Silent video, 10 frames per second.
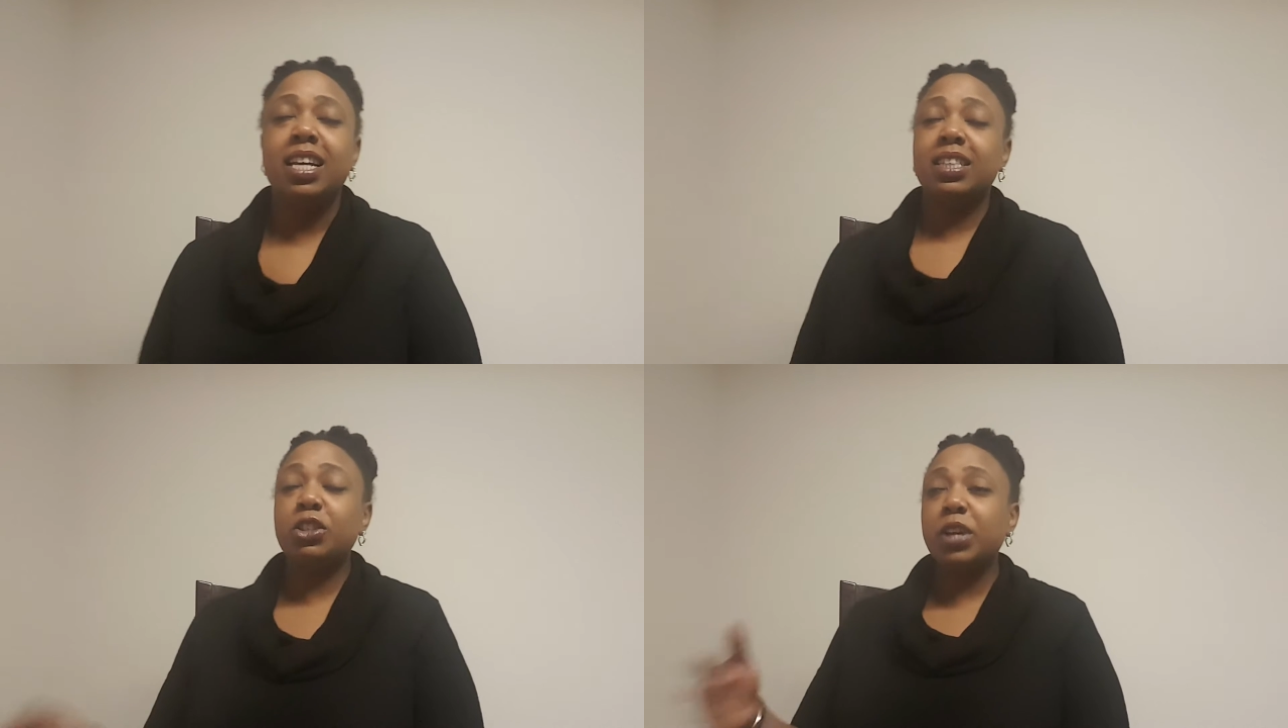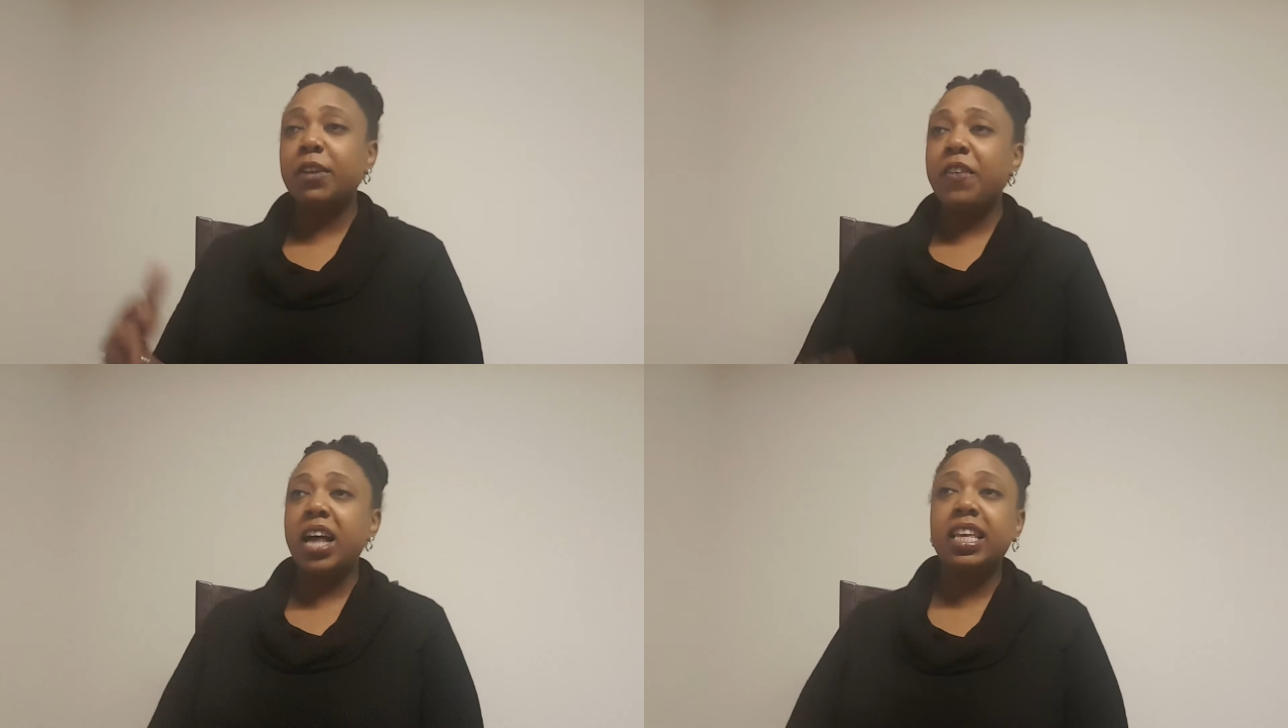So
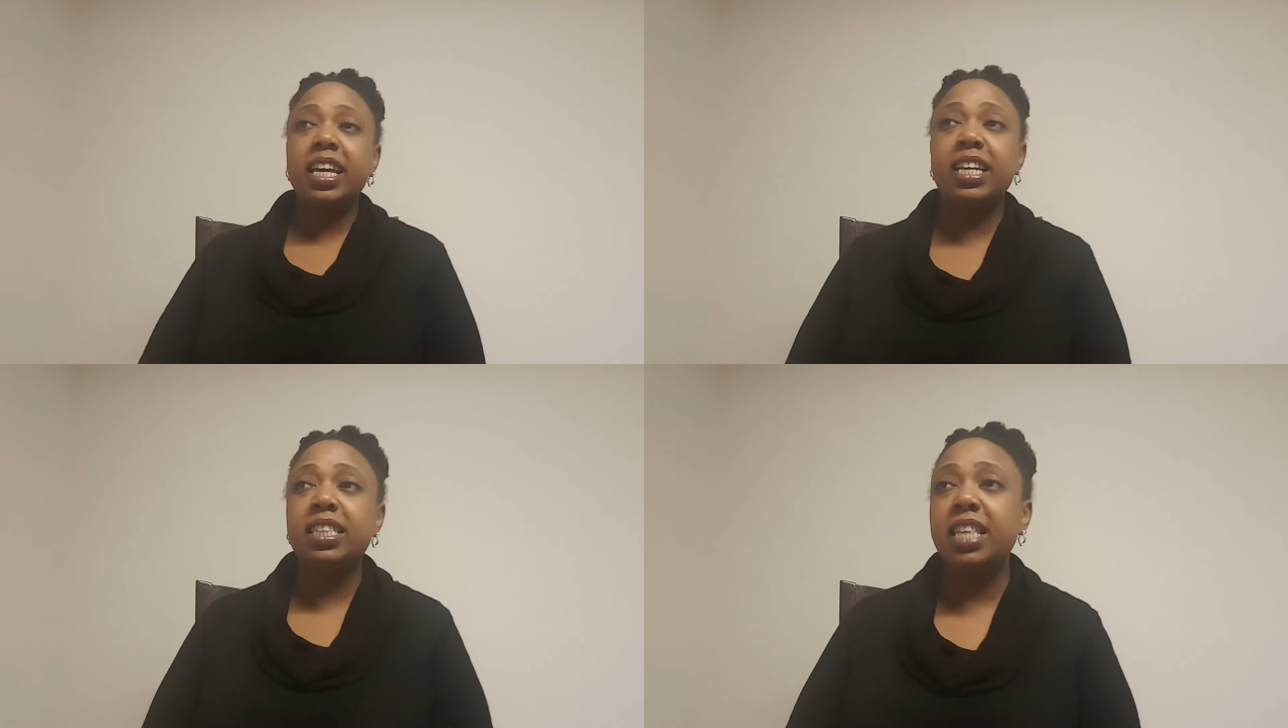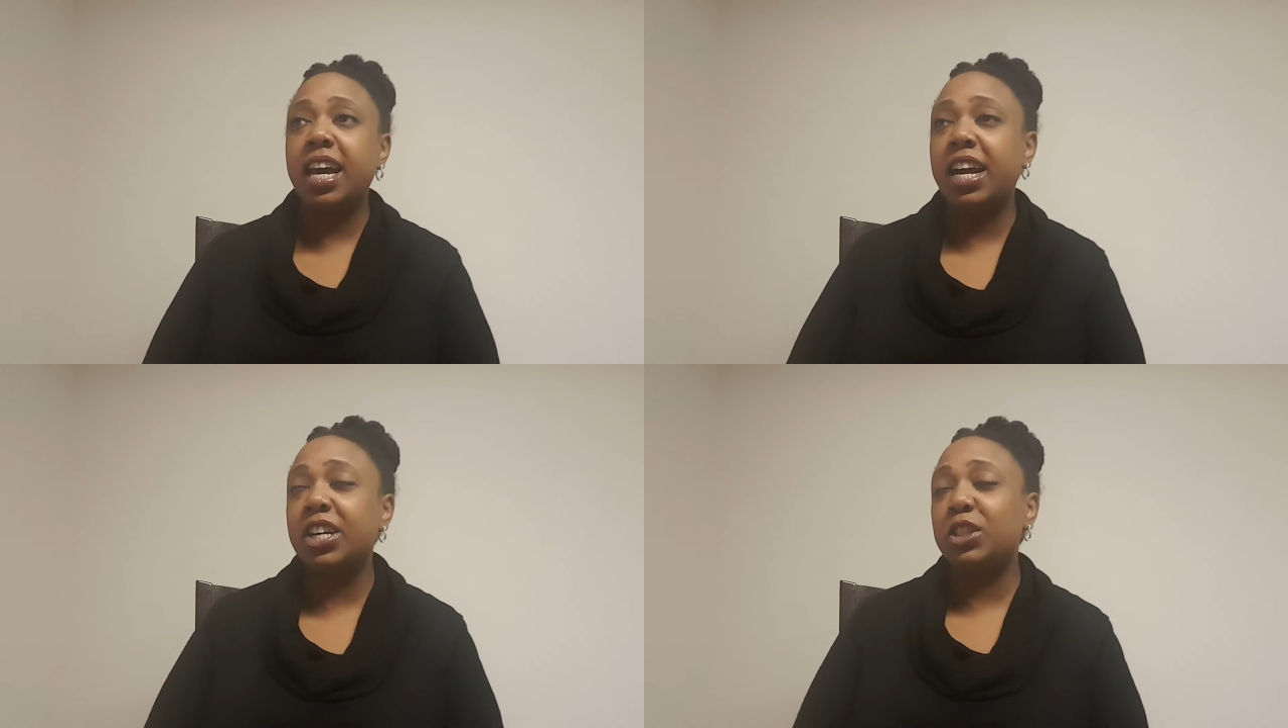Drita finally gets
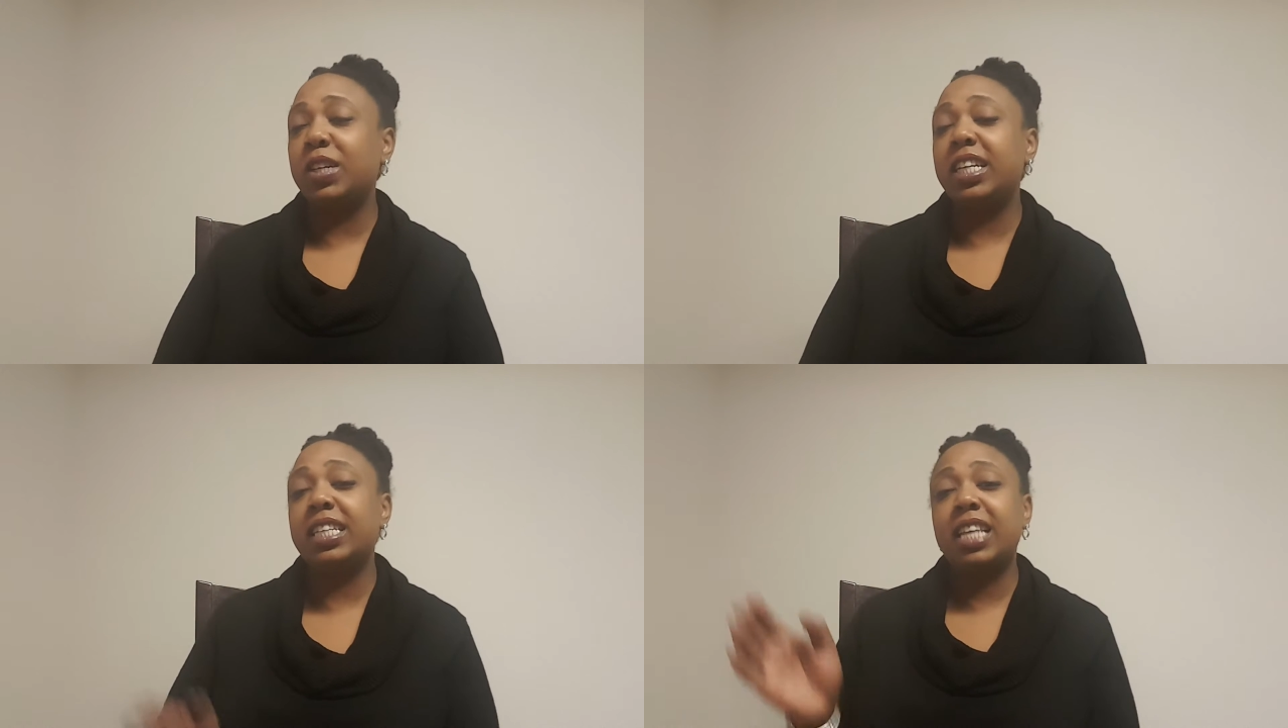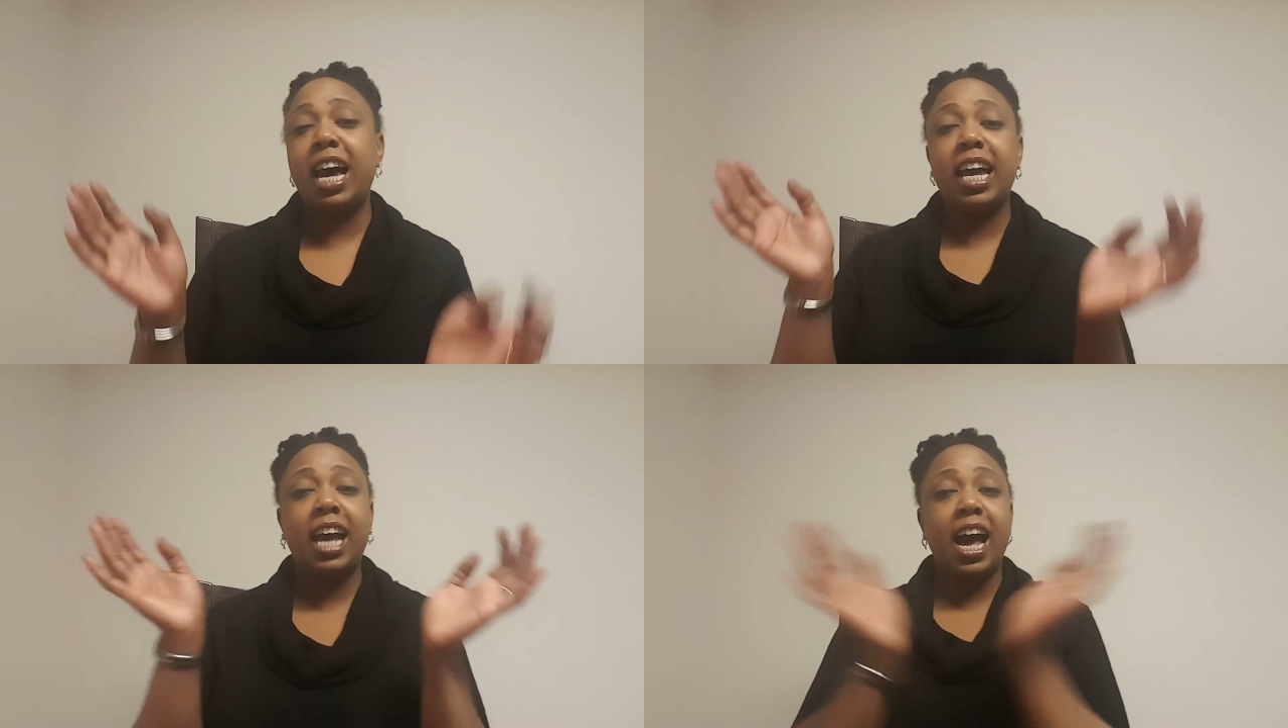there. Drita is like,